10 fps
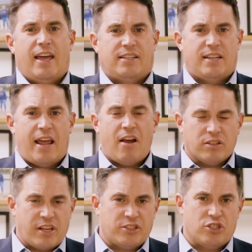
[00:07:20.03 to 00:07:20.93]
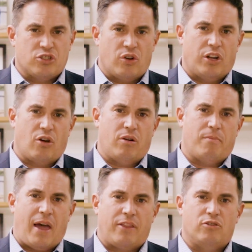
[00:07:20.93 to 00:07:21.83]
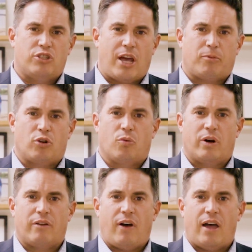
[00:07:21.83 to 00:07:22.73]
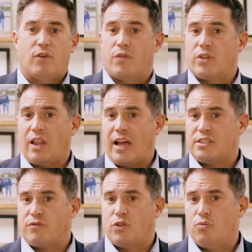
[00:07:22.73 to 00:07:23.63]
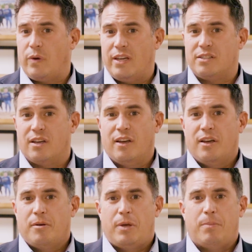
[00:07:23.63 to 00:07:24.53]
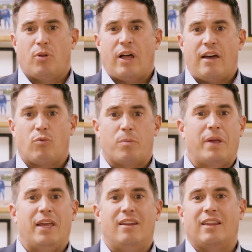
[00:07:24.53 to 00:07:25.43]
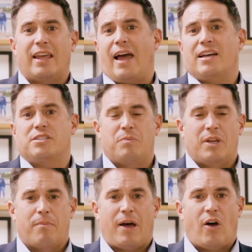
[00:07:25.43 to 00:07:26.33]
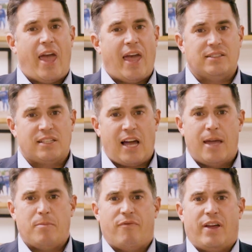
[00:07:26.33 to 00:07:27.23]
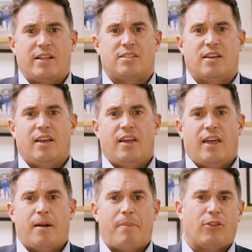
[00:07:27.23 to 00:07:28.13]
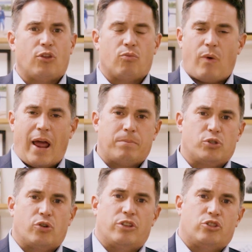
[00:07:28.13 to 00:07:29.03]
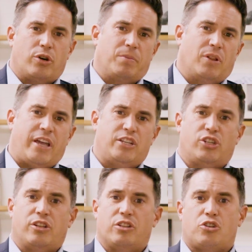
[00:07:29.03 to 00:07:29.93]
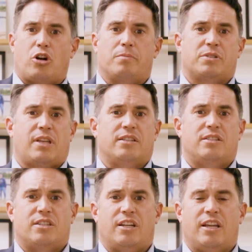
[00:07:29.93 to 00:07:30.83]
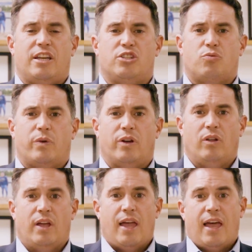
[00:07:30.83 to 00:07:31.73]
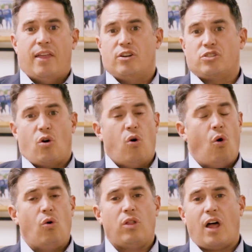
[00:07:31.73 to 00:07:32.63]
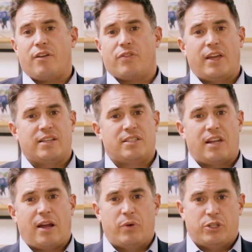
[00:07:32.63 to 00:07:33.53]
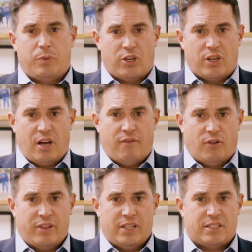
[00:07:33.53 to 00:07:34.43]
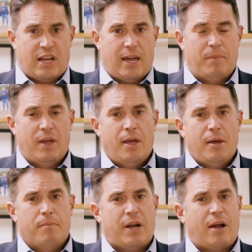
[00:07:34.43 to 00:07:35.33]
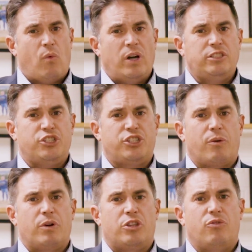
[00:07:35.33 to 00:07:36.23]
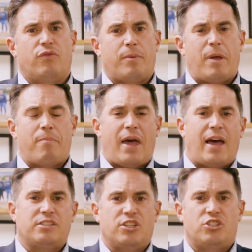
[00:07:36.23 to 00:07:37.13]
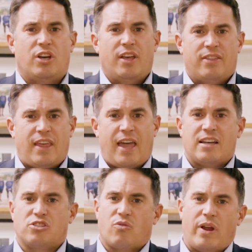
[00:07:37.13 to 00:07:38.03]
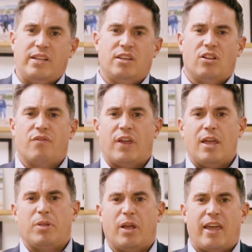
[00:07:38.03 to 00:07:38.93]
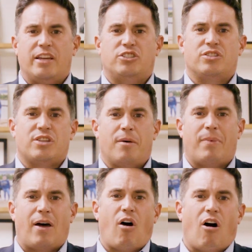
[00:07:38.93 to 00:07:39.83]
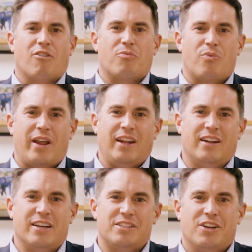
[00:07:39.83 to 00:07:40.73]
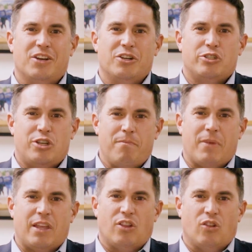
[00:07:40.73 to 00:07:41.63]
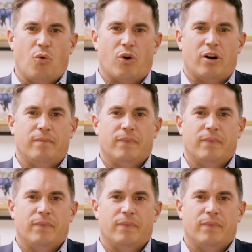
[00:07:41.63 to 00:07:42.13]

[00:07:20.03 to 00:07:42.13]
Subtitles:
And today our attention is going to go to Matthew chapter 25. Over the last few weeks, people have repeatedly asked me about end time events and about the rapture and the tribulation and the circumstances in Israel. And there's a whole lot of things that I wish we could cover in this time, but I want to share with you from a passage that has a great deal of implications about our readiness to meet the Lord.